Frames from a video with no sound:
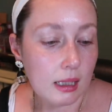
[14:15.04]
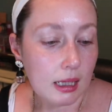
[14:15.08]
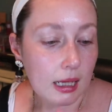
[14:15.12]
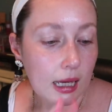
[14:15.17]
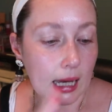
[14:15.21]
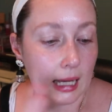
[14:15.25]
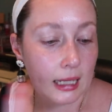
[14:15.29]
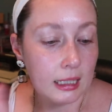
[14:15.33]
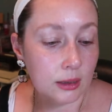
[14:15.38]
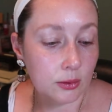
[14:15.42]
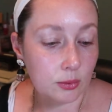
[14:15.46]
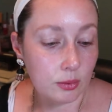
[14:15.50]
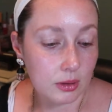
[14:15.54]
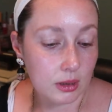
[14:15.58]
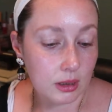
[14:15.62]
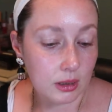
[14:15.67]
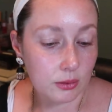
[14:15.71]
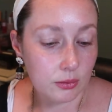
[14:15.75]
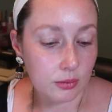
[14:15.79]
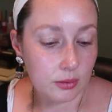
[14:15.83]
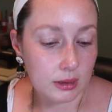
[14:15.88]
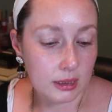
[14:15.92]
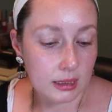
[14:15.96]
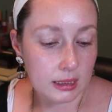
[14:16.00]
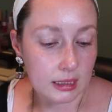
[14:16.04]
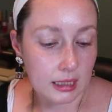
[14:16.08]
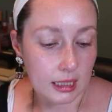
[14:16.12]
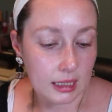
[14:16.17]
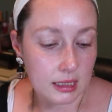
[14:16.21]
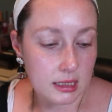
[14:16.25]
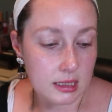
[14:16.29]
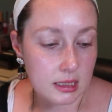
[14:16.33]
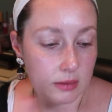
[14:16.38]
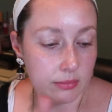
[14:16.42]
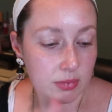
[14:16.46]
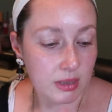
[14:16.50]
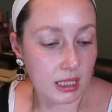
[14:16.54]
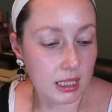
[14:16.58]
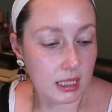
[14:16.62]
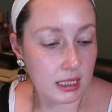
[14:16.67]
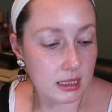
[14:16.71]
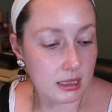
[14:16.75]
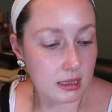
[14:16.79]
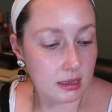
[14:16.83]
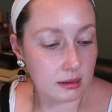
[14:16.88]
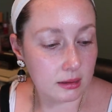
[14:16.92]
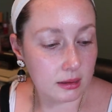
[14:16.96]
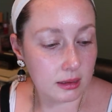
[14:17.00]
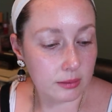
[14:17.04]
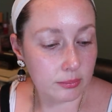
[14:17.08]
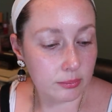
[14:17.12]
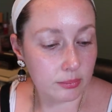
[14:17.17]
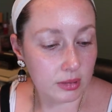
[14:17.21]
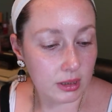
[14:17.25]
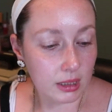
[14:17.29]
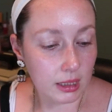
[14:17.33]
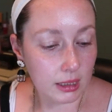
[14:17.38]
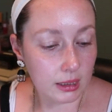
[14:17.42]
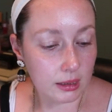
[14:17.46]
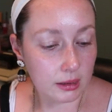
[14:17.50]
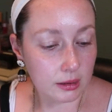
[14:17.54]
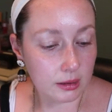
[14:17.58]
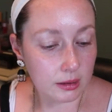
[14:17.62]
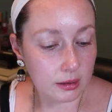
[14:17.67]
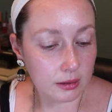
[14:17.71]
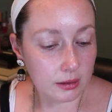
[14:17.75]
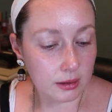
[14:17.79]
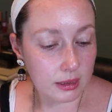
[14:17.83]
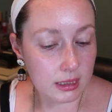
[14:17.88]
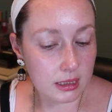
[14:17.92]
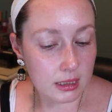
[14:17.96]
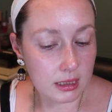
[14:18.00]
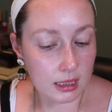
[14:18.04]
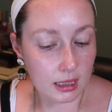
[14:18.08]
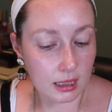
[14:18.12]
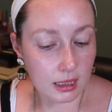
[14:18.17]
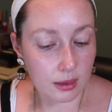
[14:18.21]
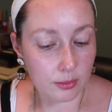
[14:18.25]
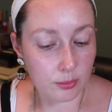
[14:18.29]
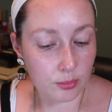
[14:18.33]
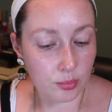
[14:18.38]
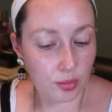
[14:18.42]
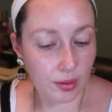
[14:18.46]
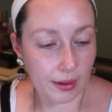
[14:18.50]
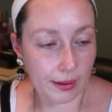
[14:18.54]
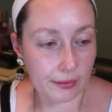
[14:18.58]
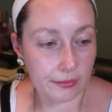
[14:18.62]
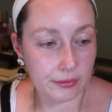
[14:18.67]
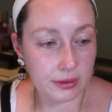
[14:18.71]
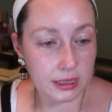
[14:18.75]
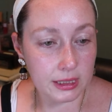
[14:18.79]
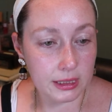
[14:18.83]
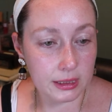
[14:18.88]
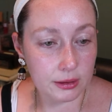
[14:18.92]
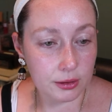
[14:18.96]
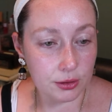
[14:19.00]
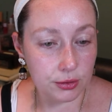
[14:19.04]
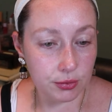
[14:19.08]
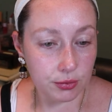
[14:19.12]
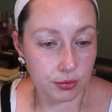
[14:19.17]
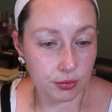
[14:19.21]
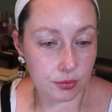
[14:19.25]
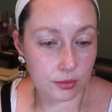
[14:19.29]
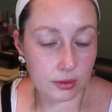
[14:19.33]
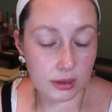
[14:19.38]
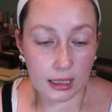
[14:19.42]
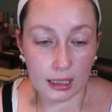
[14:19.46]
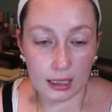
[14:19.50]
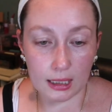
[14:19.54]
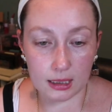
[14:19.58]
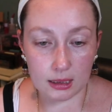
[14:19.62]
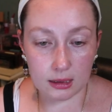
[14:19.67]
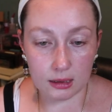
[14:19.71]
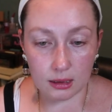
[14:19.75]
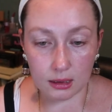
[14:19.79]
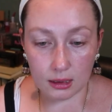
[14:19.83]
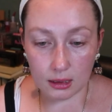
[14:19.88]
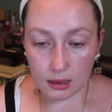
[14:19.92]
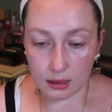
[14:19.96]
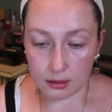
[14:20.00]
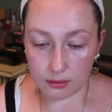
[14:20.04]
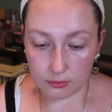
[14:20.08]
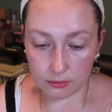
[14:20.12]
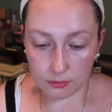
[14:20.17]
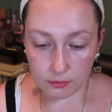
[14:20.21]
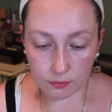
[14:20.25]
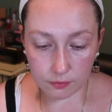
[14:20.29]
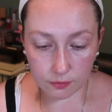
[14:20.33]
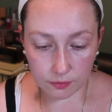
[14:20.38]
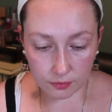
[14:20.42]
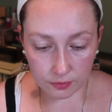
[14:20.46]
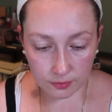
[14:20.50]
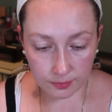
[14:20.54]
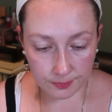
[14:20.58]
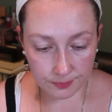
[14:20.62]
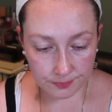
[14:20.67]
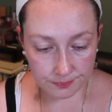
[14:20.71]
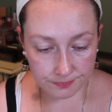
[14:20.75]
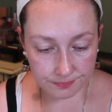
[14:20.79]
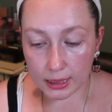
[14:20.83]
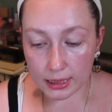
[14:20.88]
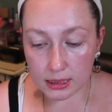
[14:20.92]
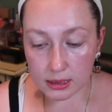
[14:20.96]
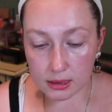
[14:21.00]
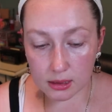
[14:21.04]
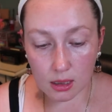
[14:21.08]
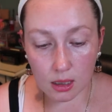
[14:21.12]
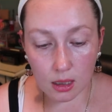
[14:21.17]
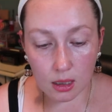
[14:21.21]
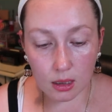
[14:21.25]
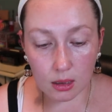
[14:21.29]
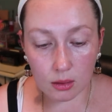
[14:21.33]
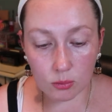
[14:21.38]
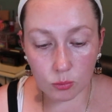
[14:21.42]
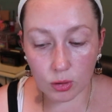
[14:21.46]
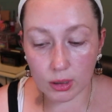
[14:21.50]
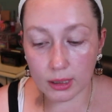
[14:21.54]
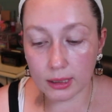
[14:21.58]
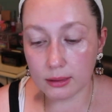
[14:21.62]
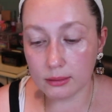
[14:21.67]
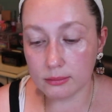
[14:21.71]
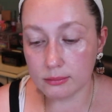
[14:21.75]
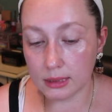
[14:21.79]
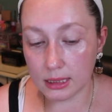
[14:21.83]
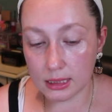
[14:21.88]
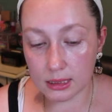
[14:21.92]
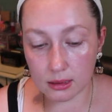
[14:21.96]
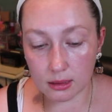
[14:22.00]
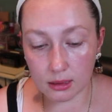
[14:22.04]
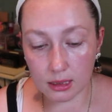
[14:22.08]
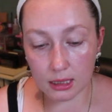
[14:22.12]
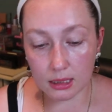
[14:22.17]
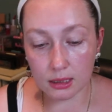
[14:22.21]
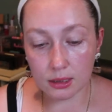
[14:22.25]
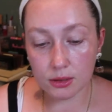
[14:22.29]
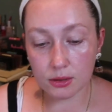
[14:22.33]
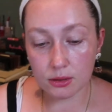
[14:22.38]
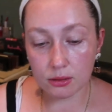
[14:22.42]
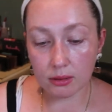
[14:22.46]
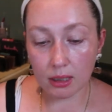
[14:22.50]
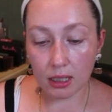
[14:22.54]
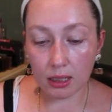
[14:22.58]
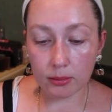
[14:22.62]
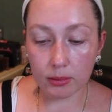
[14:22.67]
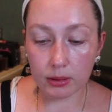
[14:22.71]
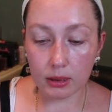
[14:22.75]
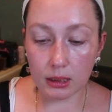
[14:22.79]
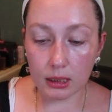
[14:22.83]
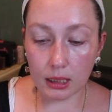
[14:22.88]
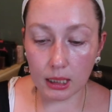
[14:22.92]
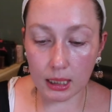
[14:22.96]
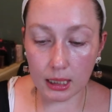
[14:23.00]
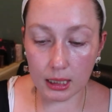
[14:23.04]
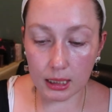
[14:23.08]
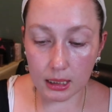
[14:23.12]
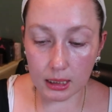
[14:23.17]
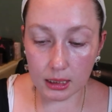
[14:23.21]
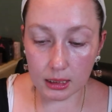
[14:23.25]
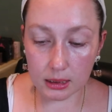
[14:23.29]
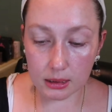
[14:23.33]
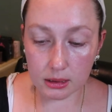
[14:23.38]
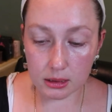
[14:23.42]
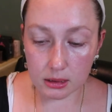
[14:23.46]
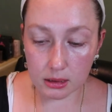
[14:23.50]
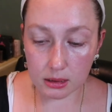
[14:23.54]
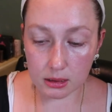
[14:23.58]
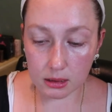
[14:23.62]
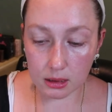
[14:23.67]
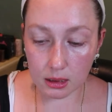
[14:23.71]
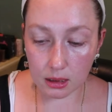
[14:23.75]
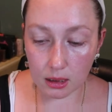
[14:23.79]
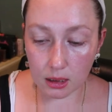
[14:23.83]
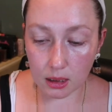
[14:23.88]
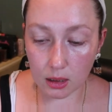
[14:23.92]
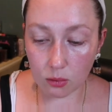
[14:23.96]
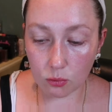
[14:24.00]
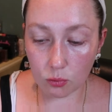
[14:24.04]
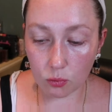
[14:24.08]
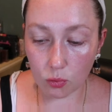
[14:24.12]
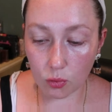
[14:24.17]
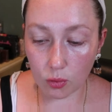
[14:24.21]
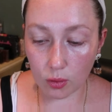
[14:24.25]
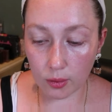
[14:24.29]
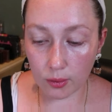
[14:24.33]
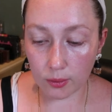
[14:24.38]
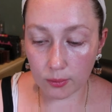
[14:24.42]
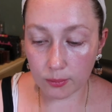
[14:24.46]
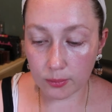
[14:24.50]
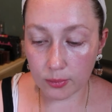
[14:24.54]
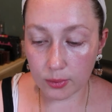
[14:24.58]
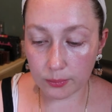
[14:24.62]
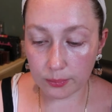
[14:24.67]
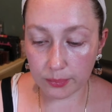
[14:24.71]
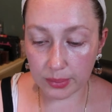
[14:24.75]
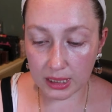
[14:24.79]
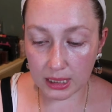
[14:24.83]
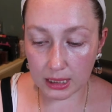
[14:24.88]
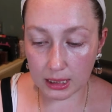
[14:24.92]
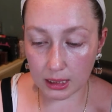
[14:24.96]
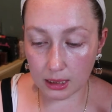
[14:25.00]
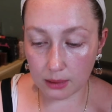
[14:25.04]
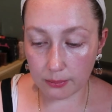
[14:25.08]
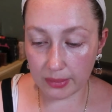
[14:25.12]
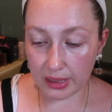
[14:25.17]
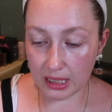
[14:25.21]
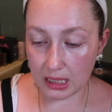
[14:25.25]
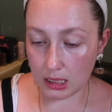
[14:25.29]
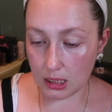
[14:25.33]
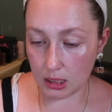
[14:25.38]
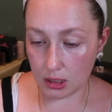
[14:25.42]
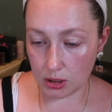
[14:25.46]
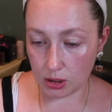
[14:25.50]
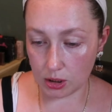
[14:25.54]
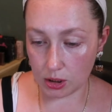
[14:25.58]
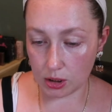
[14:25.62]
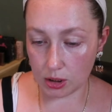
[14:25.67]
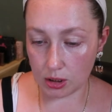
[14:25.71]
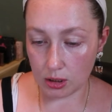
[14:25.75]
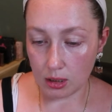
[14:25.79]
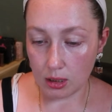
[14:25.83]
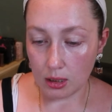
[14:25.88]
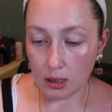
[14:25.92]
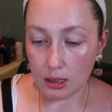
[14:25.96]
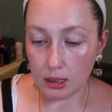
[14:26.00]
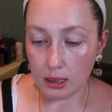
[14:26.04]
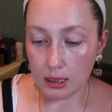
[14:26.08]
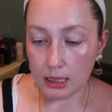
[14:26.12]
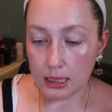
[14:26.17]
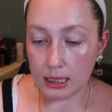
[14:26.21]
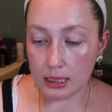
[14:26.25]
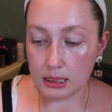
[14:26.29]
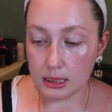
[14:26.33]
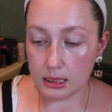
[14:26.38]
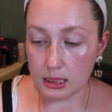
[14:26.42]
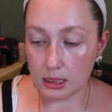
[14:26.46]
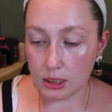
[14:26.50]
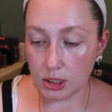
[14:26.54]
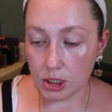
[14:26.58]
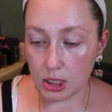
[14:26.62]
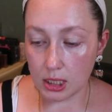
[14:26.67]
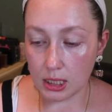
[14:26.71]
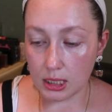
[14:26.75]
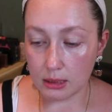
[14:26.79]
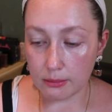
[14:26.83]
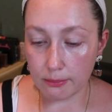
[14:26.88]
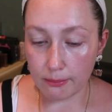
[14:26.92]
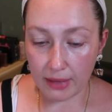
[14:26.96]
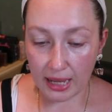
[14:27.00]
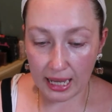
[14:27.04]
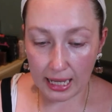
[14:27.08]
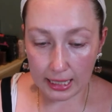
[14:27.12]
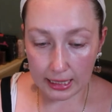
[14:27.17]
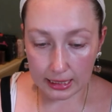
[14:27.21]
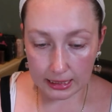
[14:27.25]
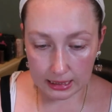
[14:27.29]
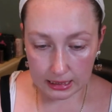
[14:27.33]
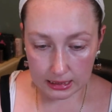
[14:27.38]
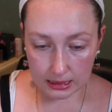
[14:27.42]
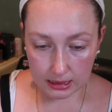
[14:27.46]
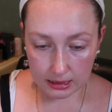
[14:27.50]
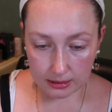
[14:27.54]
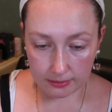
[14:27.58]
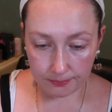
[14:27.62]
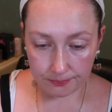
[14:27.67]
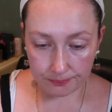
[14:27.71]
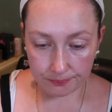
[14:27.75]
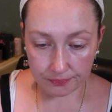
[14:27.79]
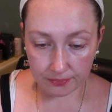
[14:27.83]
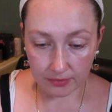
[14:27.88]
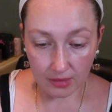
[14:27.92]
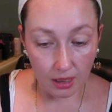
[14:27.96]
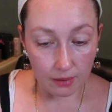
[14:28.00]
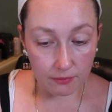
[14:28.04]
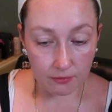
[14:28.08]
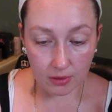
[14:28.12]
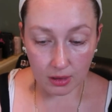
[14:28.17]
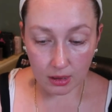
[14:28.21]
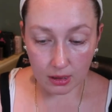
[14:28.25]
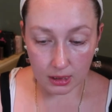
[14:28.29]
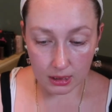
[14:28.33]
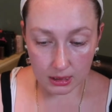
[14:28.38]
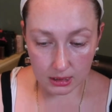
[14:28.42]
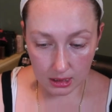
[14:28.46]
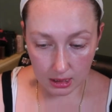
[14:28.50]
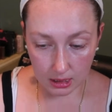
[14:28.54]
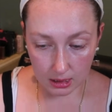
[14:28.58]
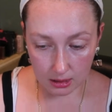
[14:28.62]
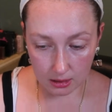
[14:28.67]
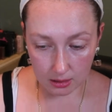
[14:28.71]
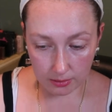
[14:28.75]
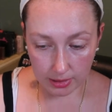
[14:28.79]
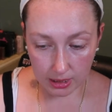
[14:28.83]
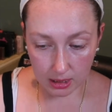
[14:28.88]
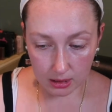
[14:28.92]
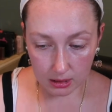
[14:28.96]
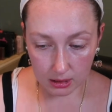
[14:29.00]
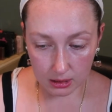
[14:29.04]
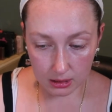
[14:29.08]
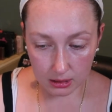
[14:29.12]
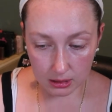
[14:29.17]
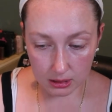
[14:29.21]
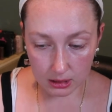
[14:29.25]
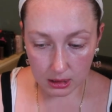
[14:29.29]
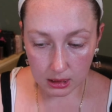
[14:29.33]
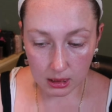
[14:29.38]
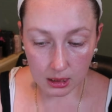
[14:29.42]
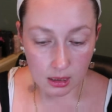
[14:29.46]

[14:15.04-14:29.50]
And it would look really nice because the lip liner is like a brownie nude that I love. It's called, well, it, they describe it as a warm pink beige. It's the shade Max. I'm very excited about it.